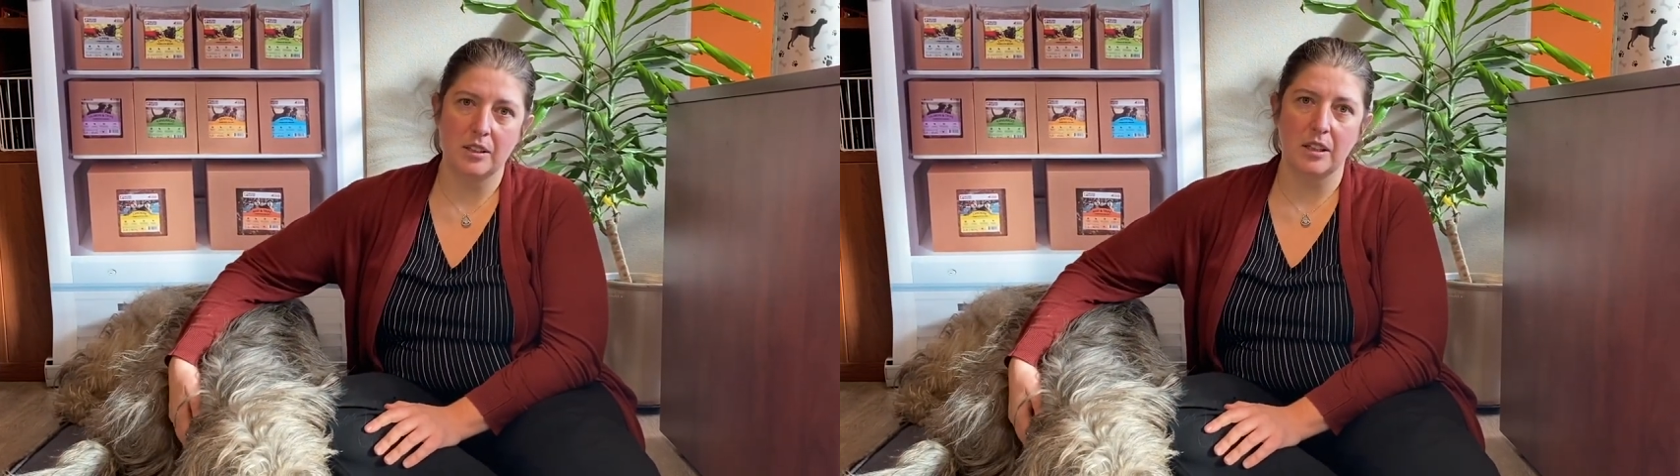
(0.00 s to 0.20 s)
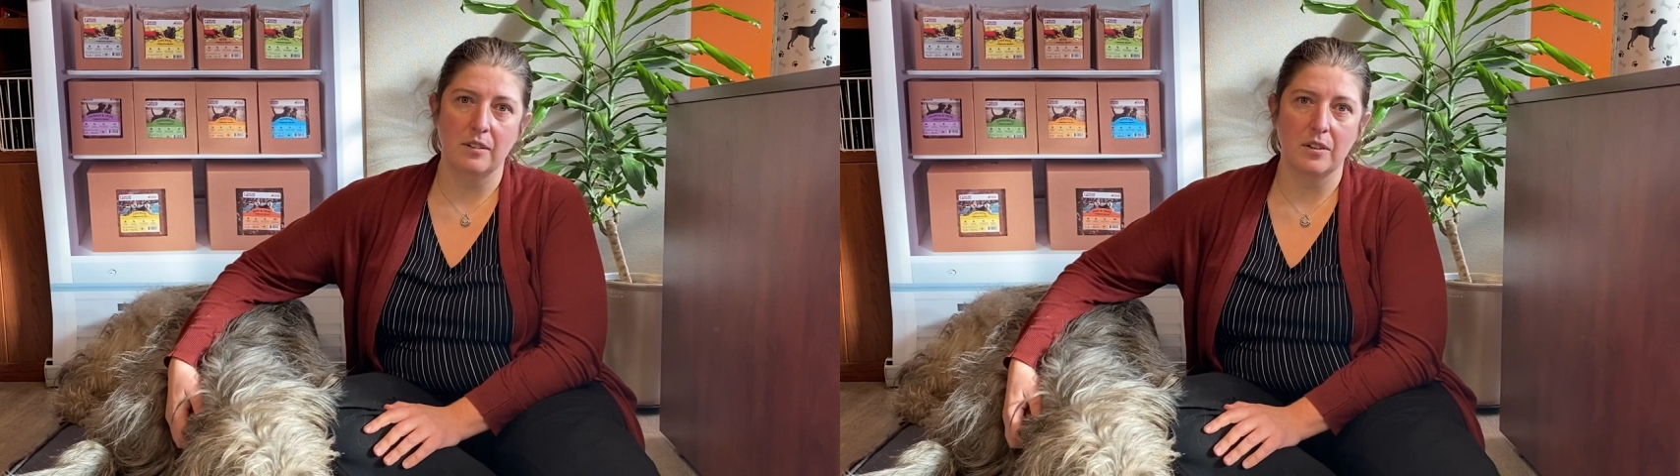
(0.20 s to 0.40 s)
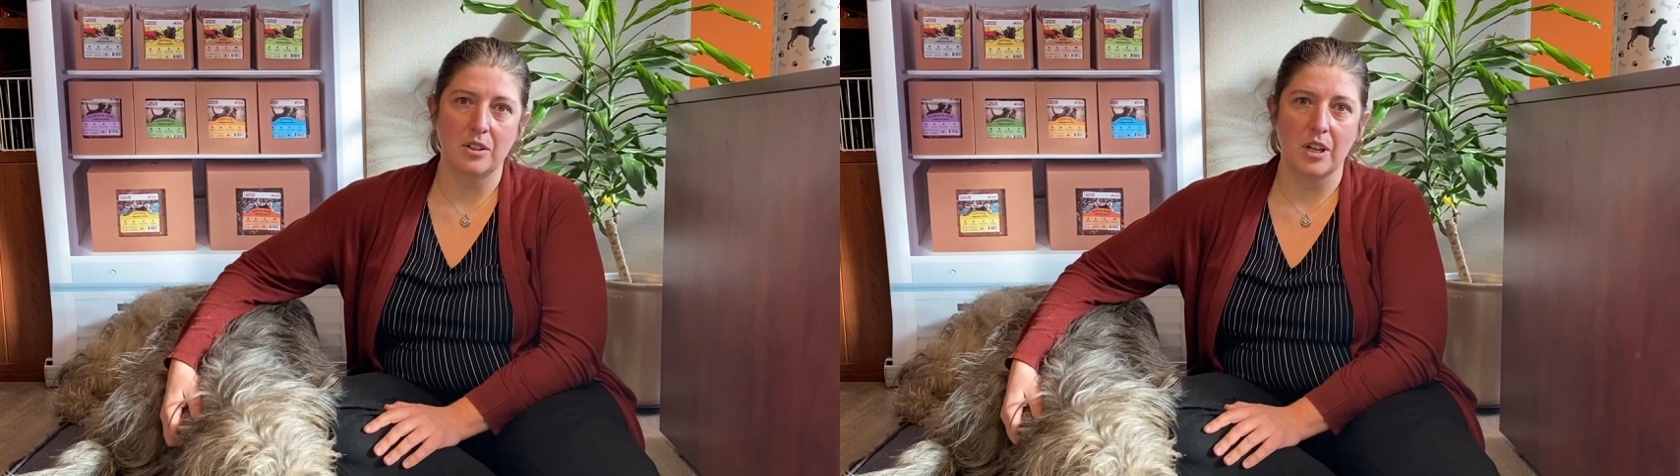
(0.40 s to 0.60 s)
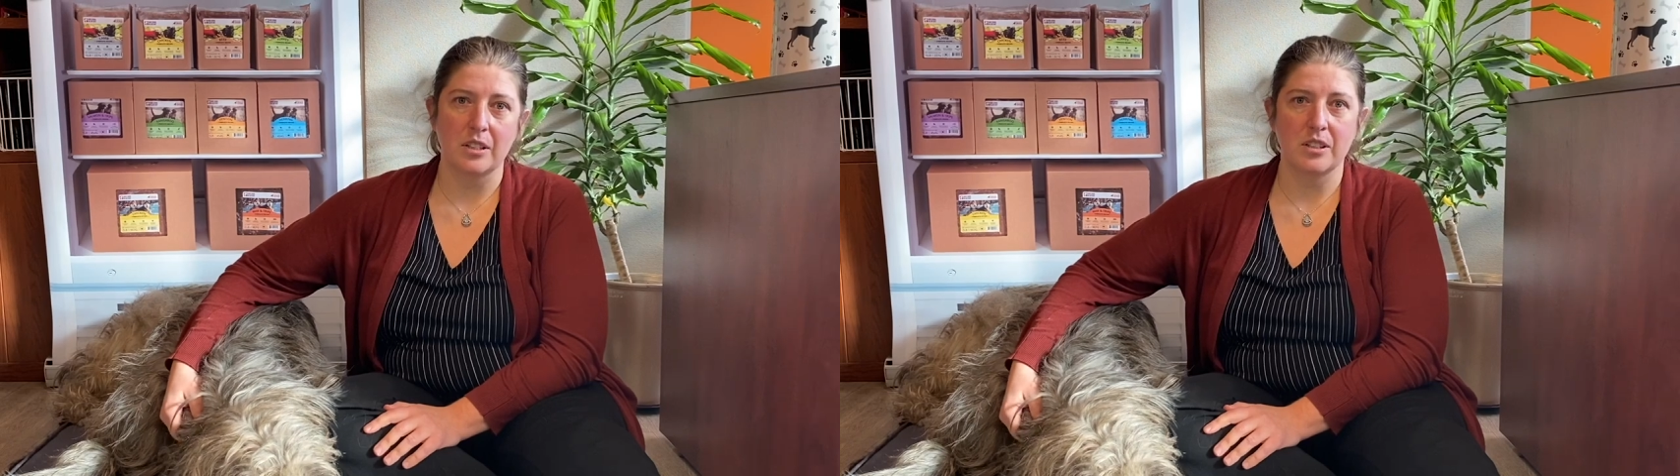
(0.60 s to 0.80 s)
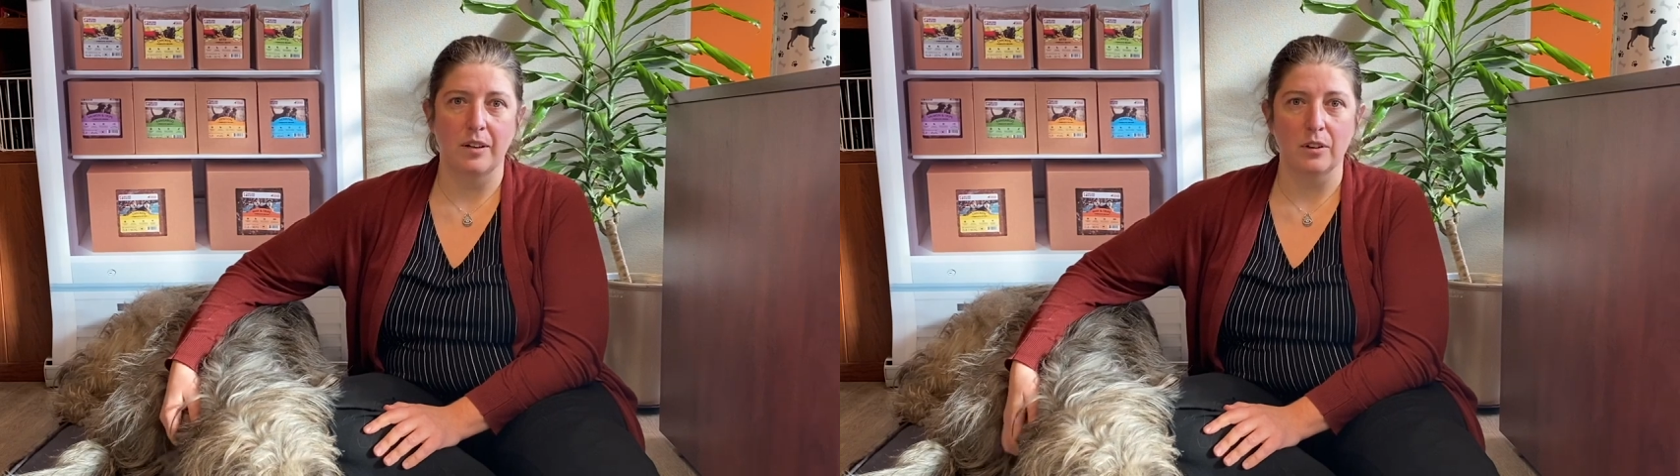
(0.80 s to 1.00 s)
to give her a
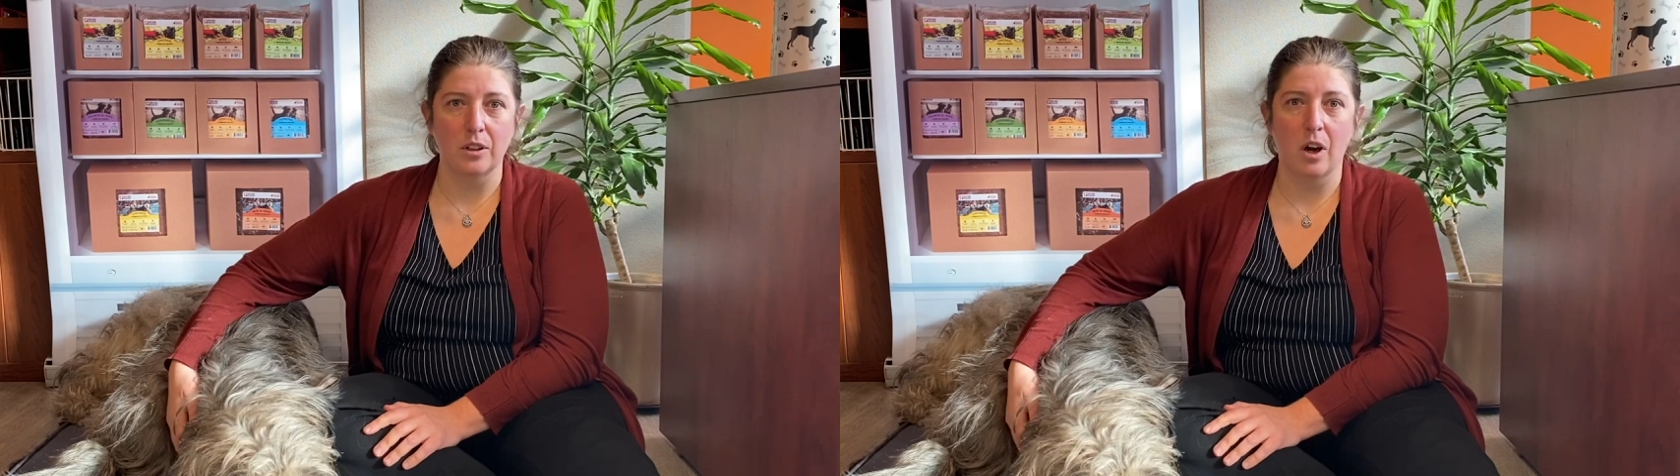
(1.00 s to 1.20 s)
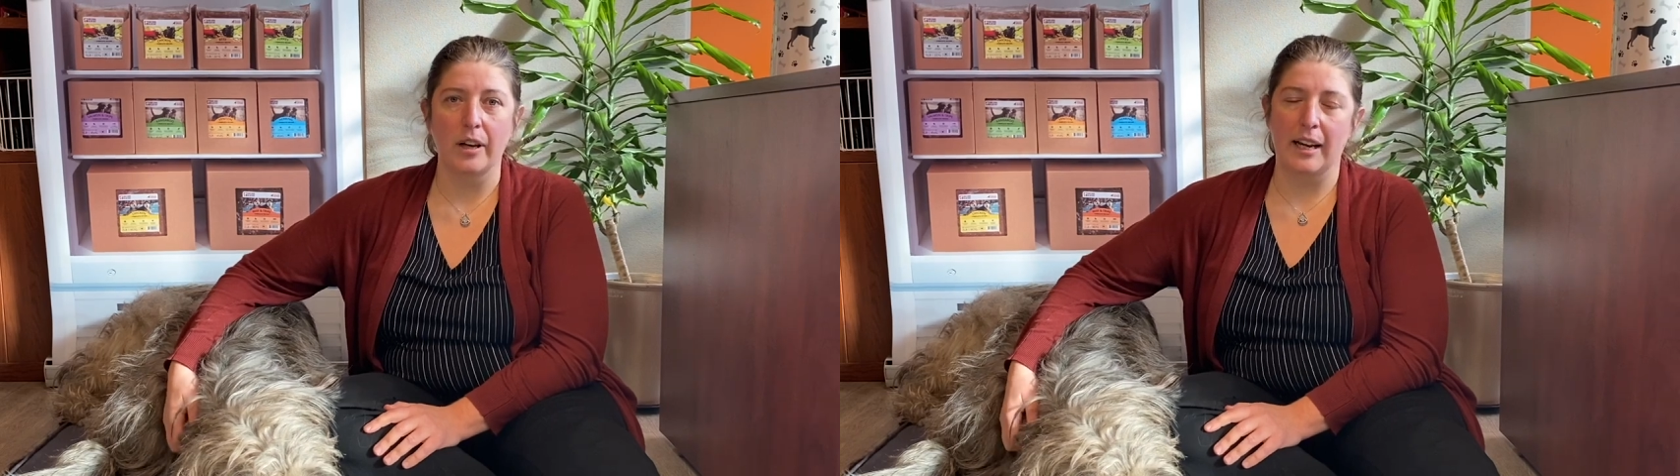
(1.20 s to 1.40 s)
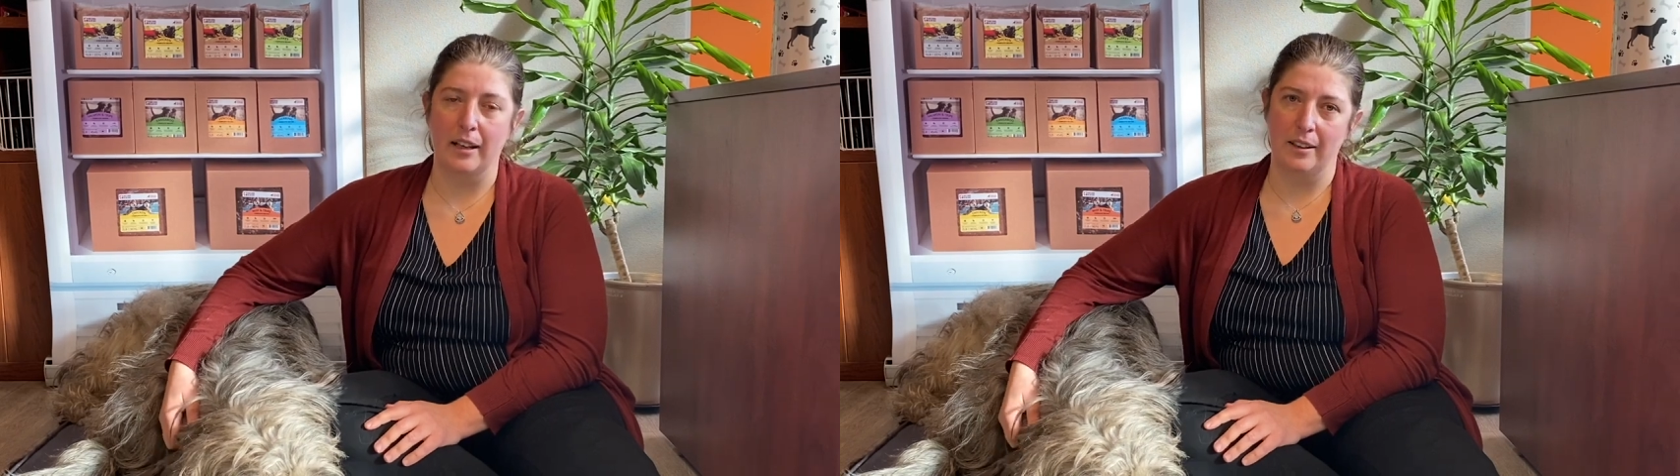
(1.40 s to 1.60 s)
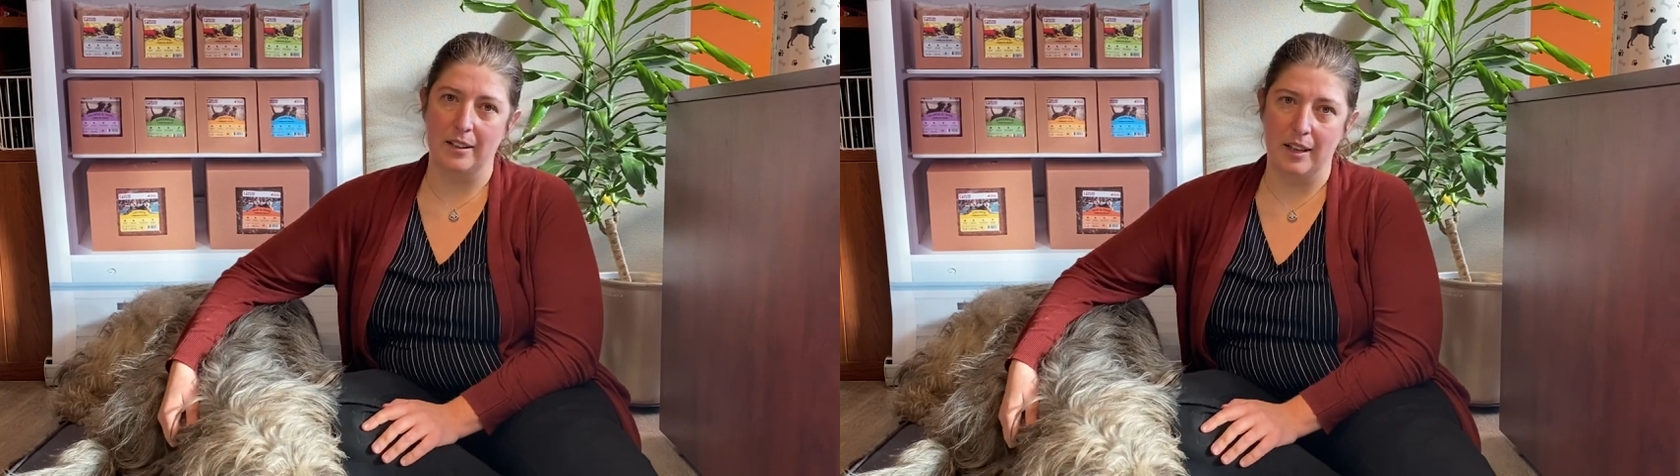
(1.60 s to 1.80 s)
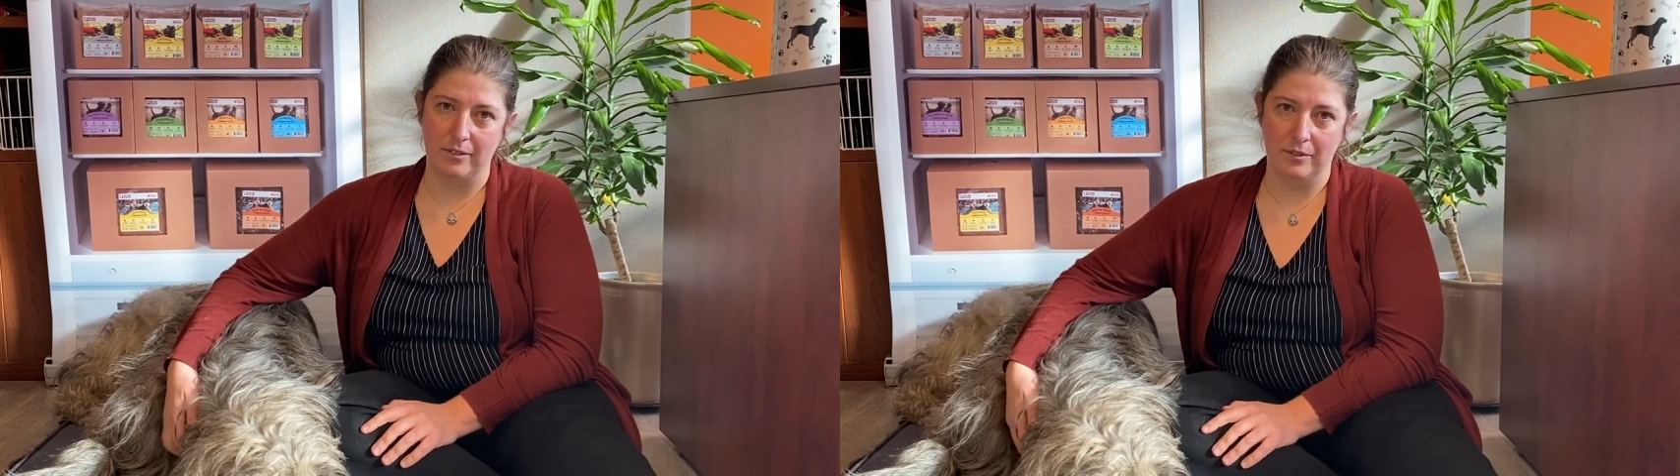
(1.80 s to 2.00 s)
chance to have a long and healthy
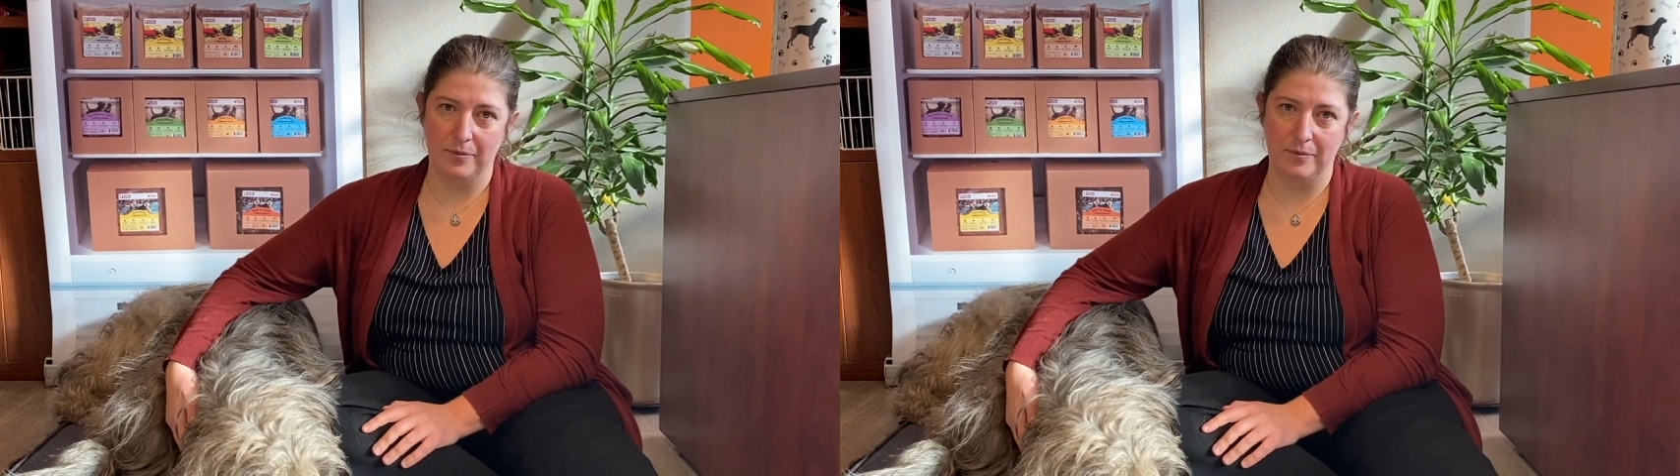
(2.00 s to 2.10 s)
life.